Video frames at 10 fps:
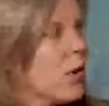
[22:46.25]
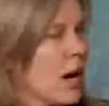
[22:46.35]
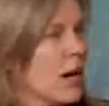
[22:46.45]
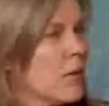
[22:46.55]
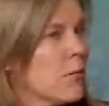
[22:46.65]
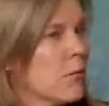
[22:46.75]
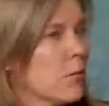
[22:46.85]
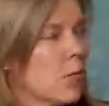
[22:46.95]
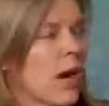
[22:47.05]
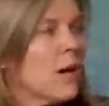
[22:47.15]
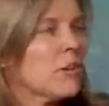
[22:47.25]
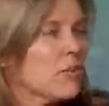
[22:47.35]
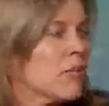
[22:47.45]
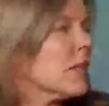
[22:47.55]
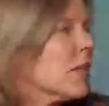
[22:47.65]
how
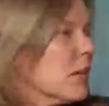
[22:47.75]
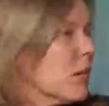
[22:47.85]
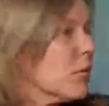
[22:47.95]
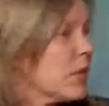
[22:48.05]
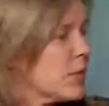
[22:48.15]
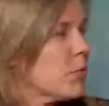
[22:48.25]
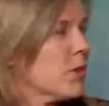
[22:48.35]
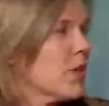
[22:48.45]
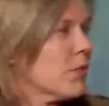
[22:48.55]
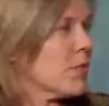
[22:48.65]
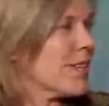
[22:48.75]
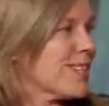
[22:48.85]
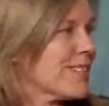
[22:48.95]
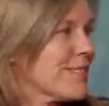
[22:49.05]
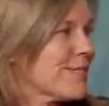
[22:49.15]
is it going to end up working for kids.